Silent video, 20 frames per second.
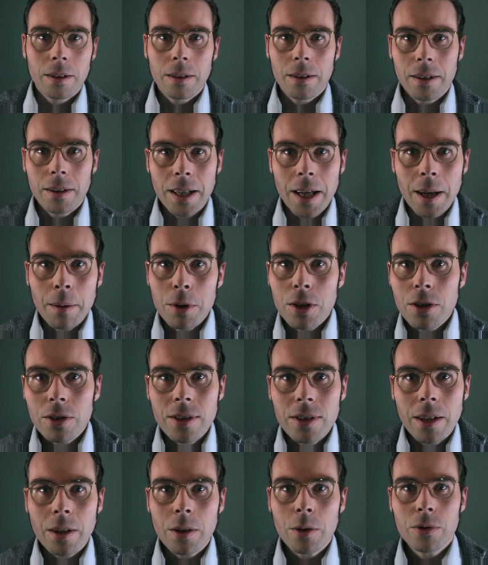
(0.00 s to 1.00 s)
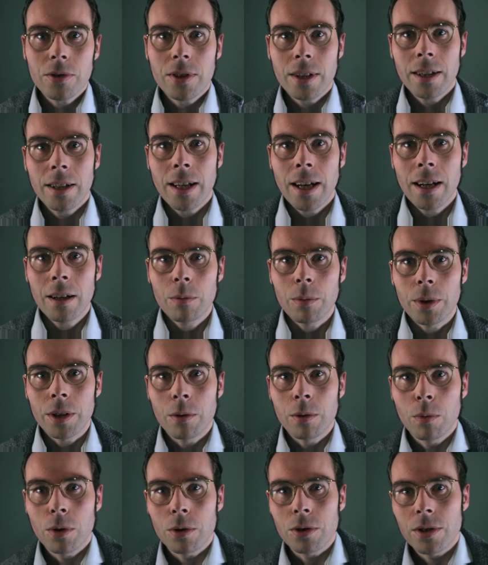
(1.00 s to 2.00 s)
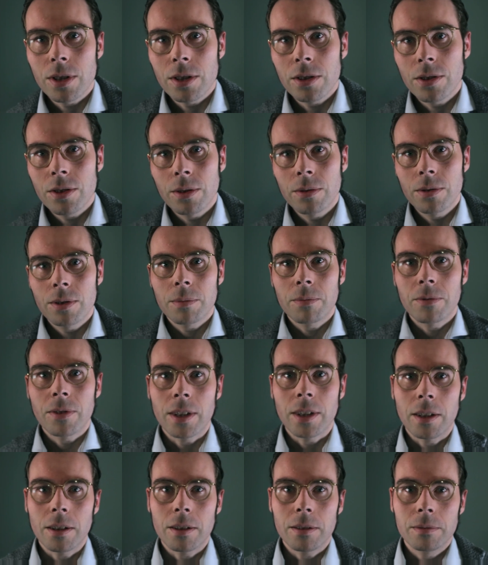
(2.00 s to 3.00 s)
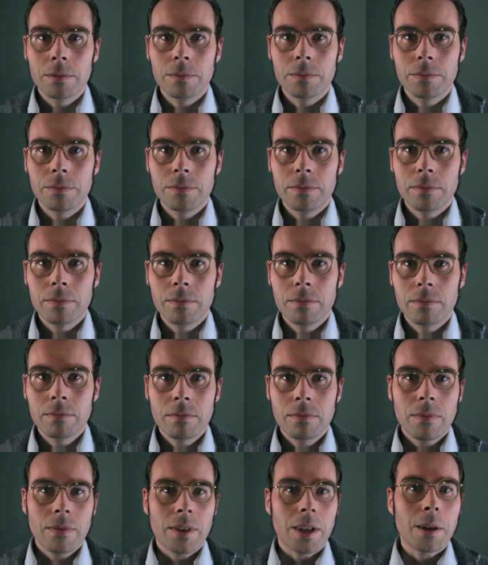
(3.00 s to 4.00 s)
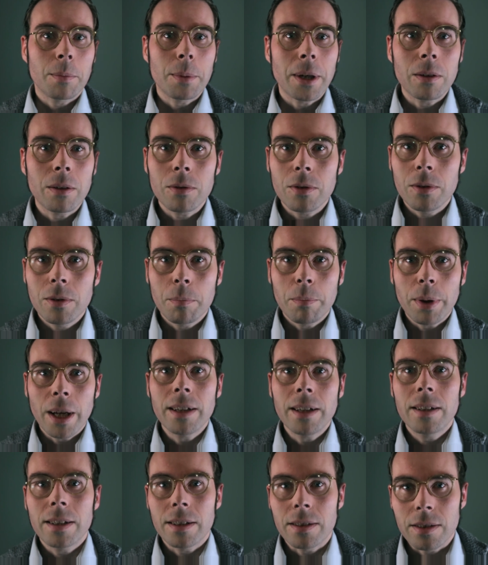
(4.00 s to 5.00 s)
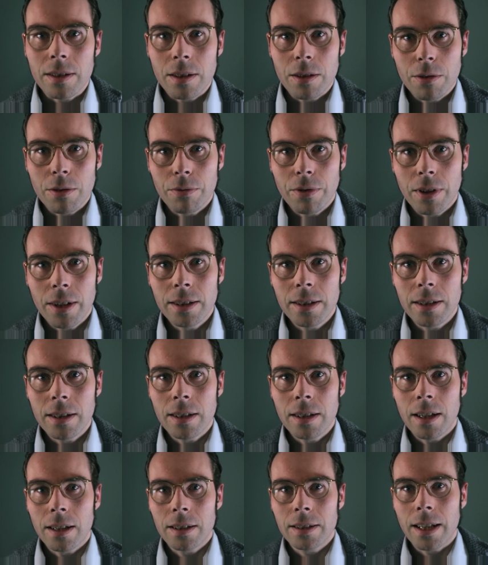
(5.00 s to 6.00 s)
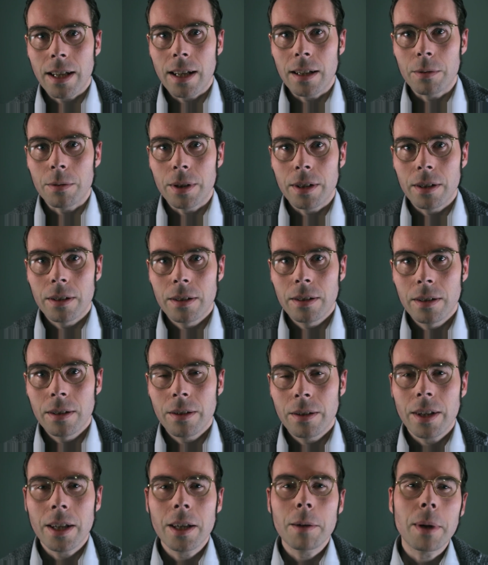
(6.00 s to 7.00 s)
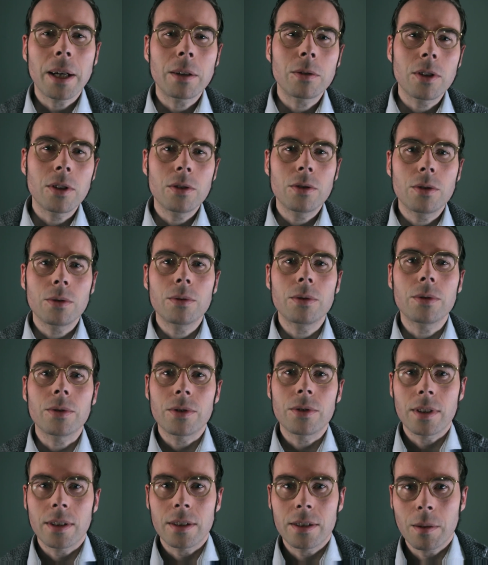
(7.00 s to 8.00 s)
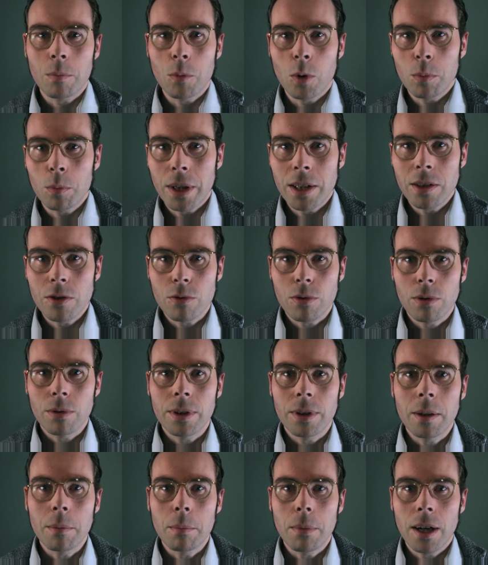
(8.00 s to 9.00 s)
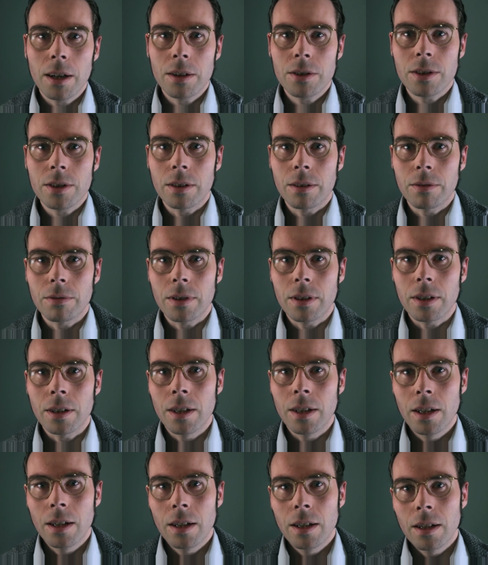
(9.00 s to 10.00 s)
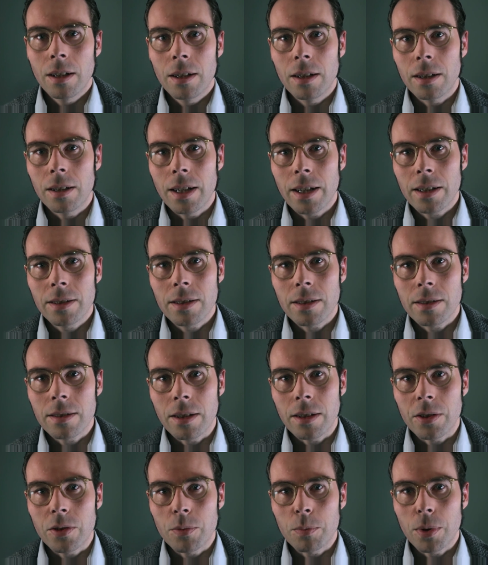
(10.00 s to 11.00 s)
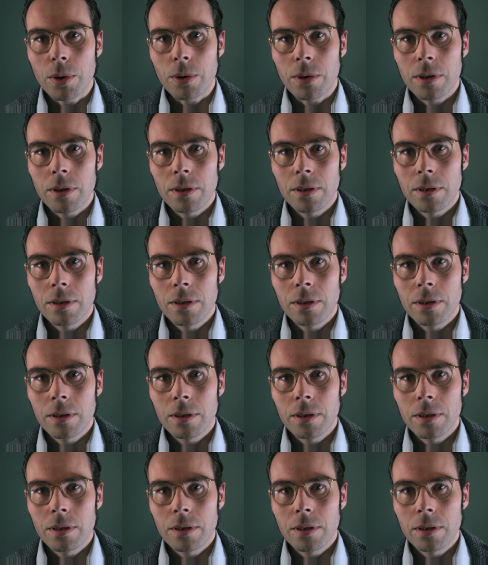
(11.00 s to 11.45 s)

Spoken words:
The images that you see now when you watch this YouTube video. Think about paintings that you find in an art gallery. Think about the doodles that someone might draw in the margin of an exercise book.